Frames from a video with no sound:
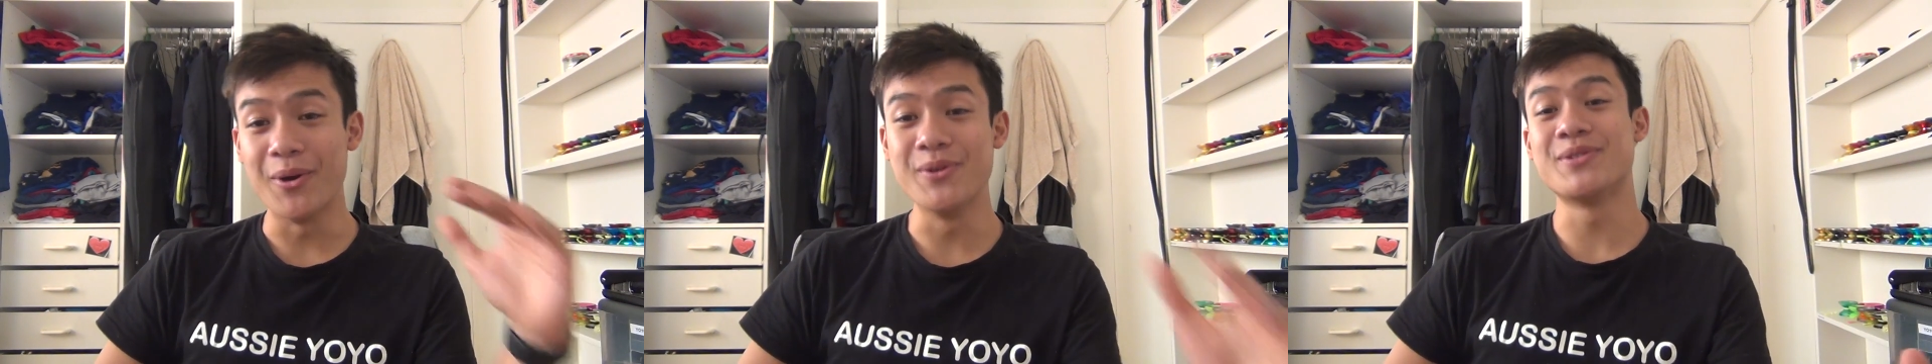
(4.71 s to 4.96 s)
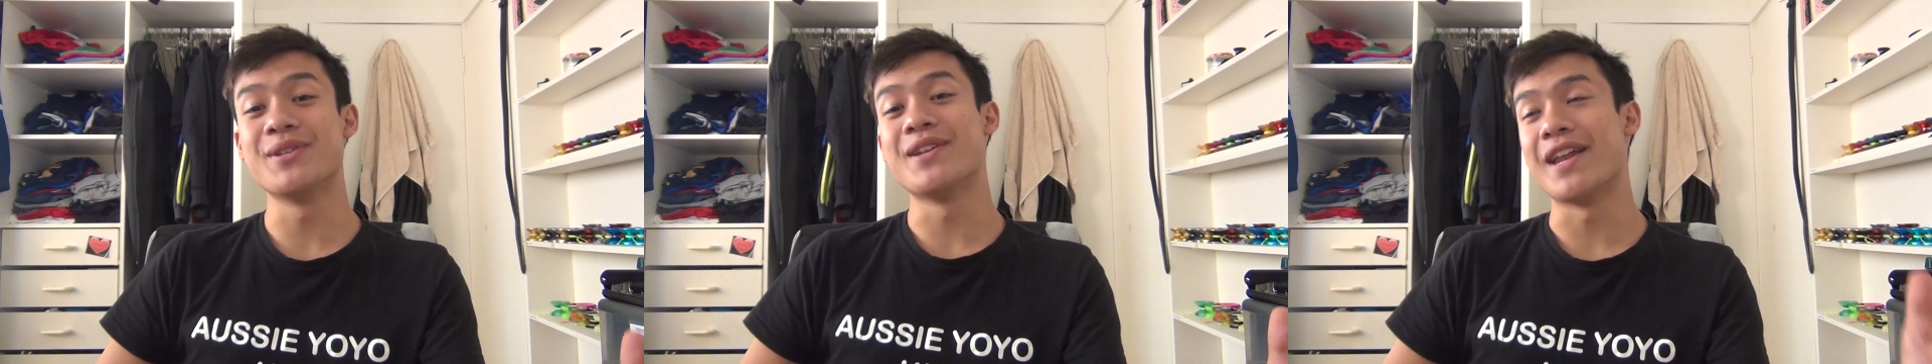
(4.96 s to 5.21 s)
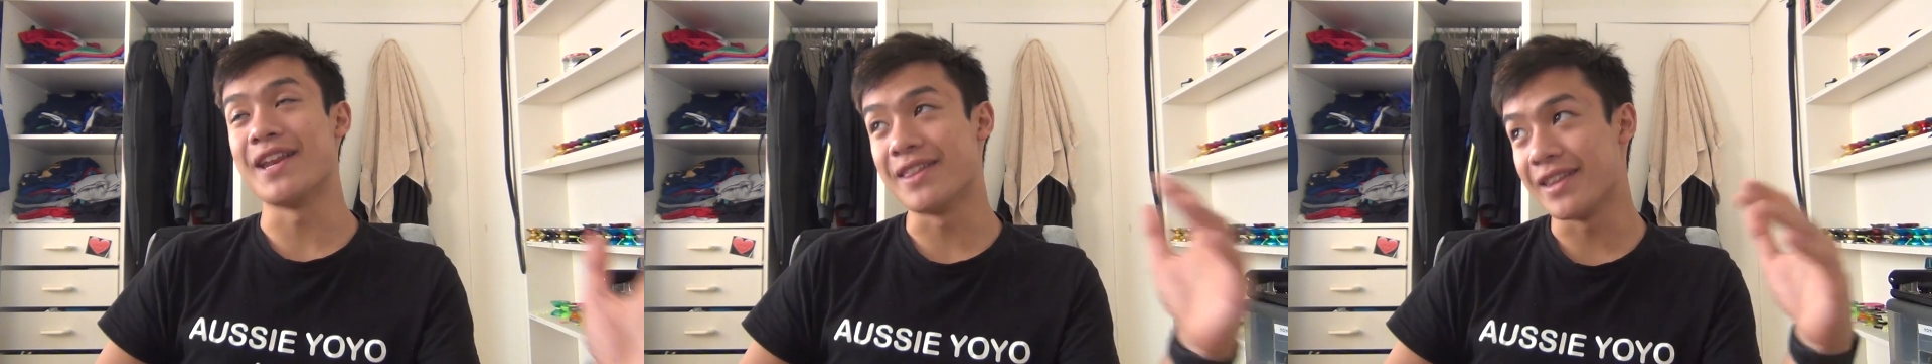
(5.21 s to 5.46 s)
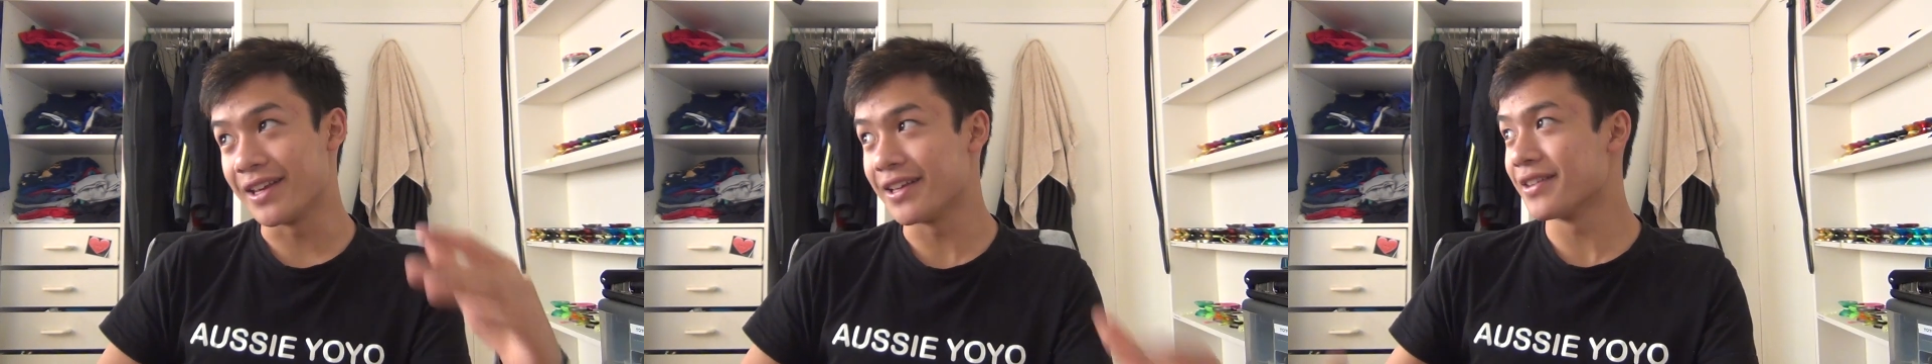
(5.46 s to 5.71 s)
posted
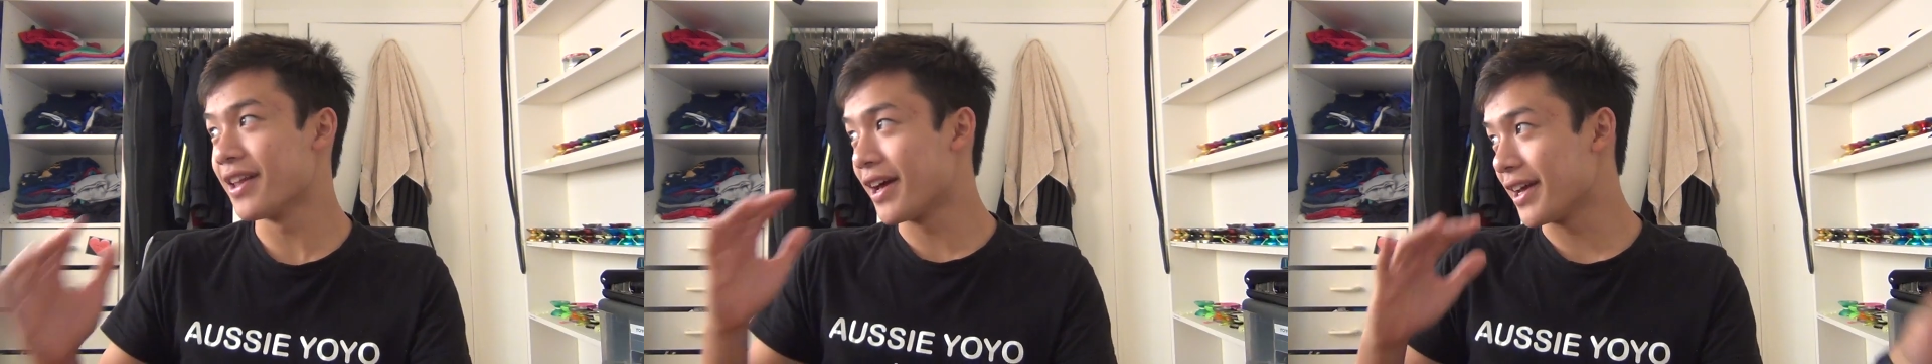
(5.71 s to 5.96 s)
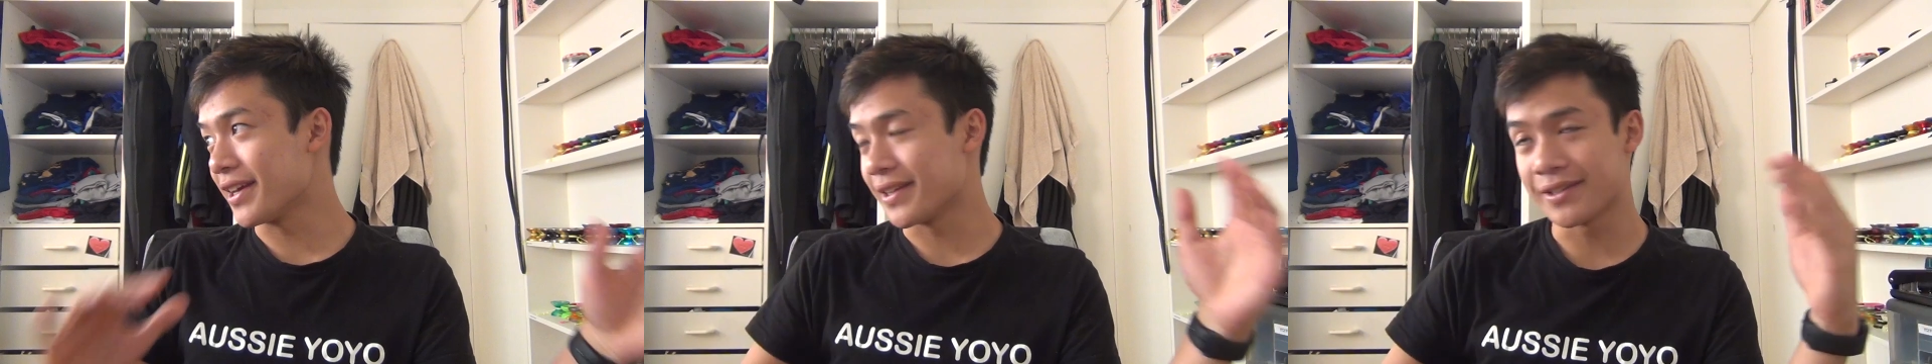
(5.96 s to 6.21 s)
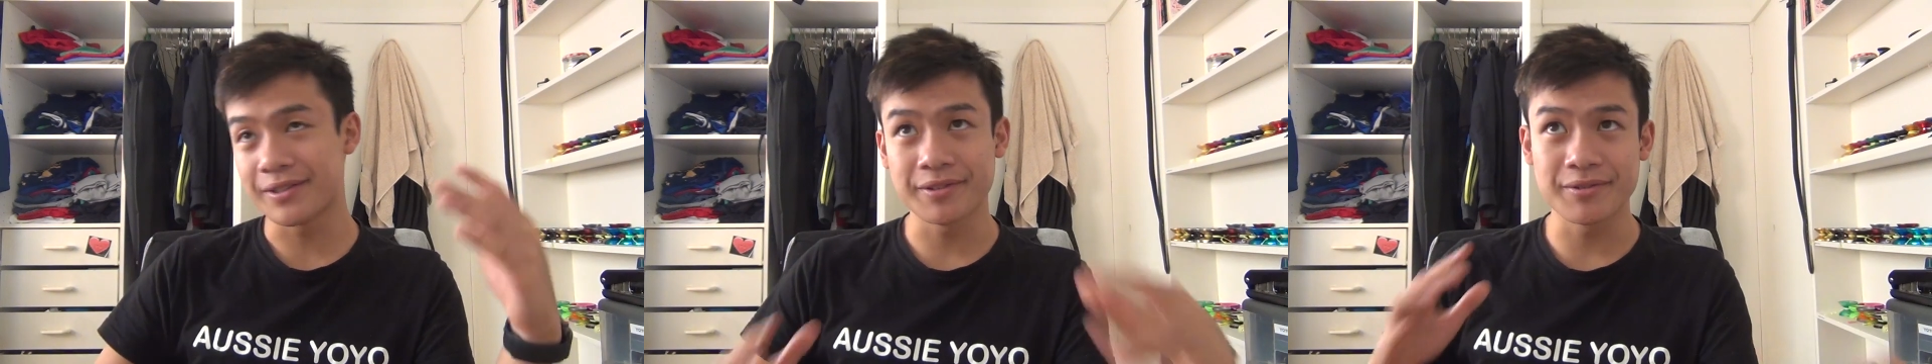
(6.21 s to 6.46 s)
anything in like